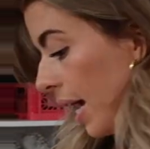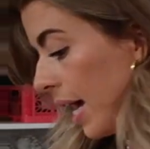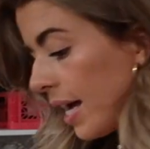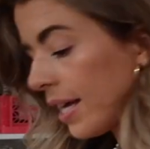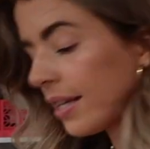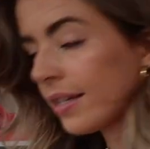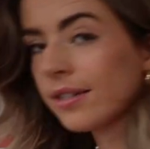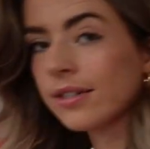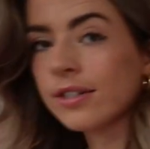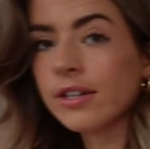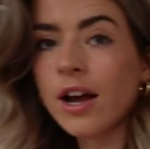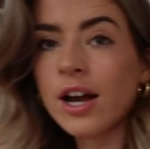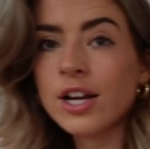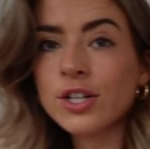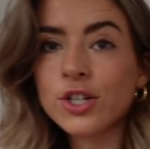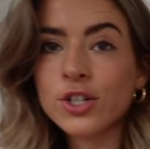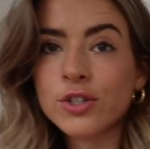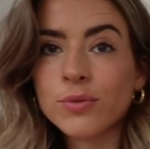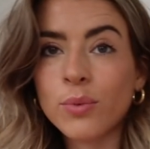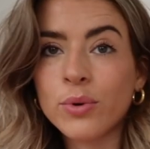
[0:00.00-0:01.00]
and I
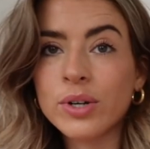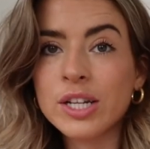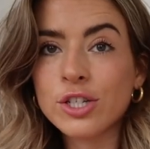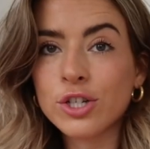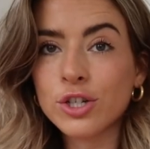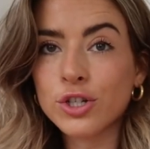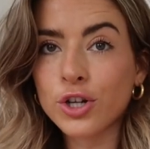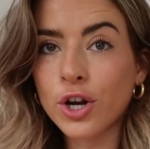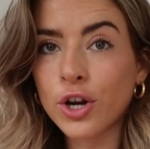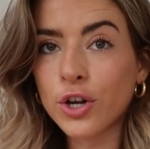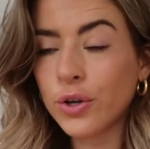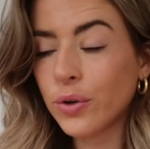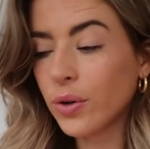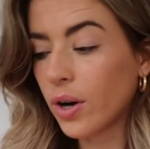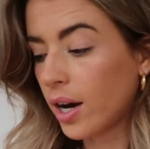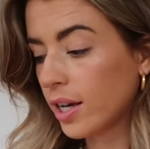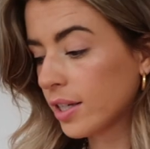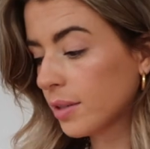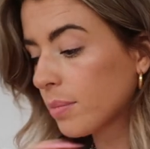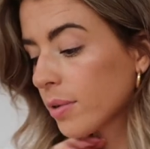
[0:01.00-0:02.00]
just wanted to show you
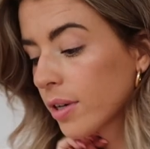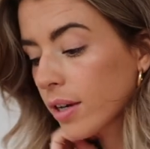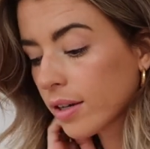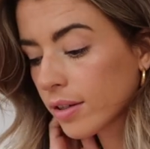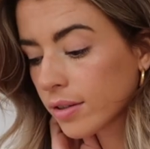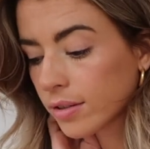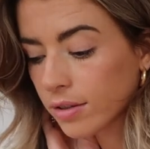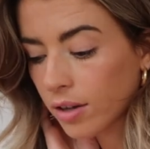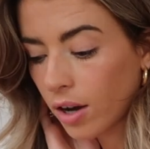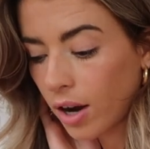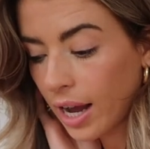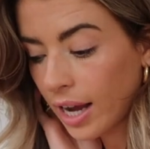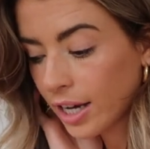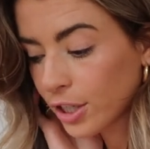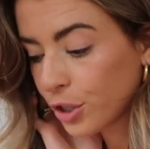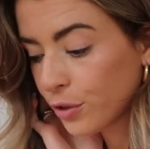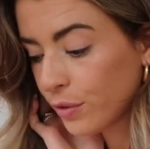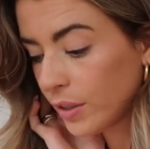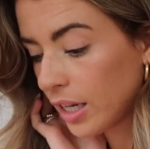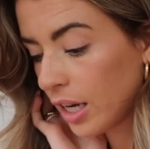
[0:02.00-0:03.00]
guys because I
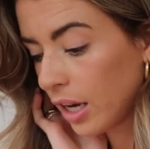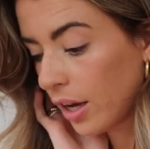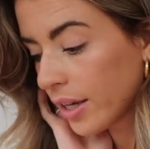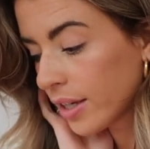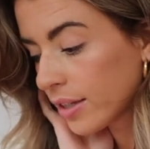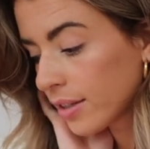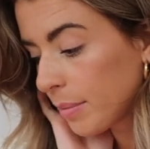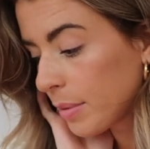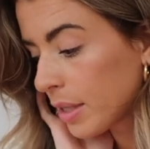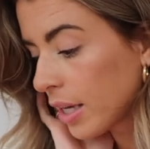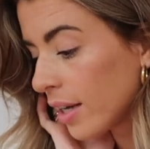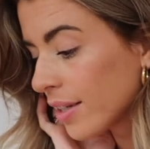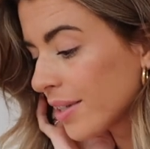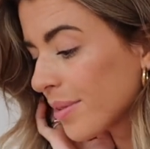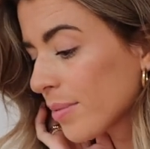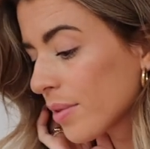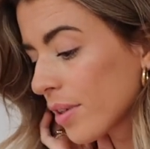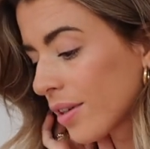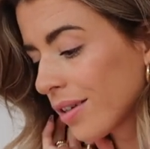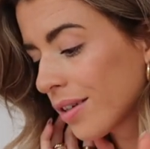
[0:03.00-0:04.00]
actually really like some of the
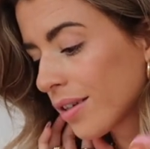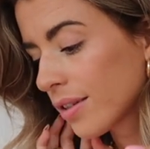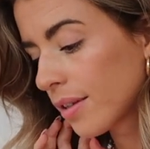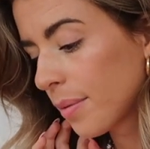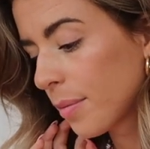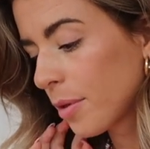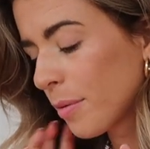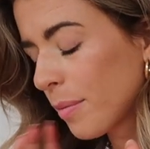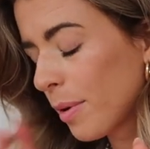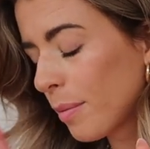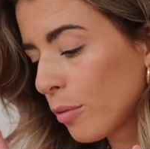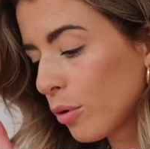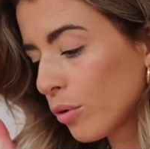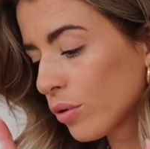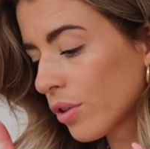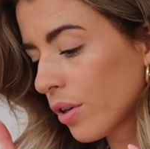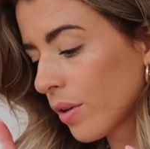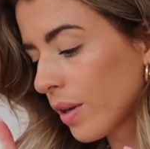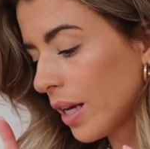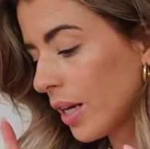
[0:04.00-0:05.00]
items. Some of them I'm
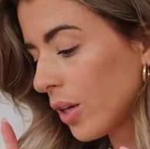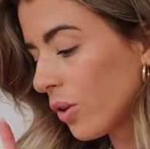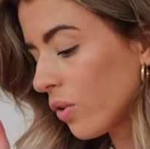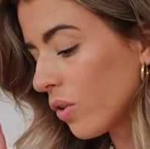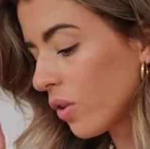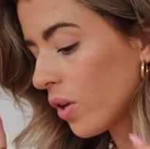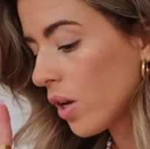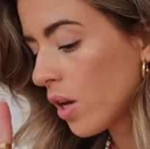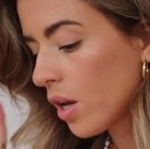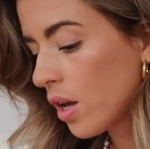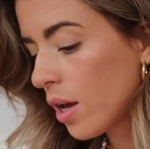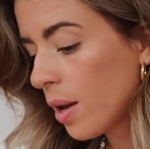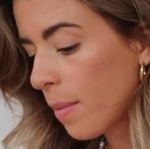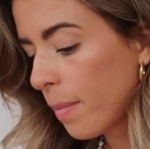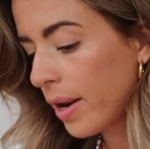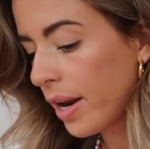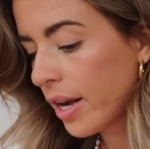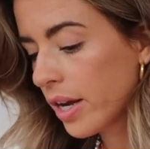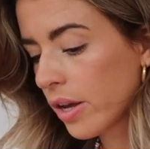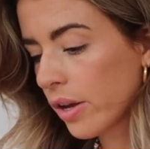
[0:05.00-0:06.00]
not so keen on.
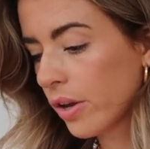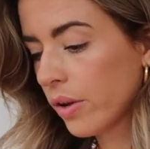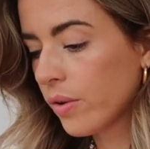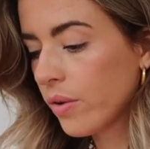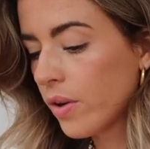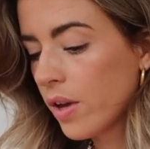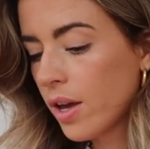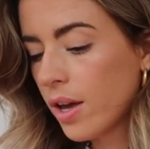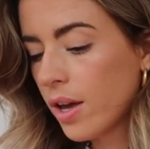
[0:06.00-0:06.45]
But anywho,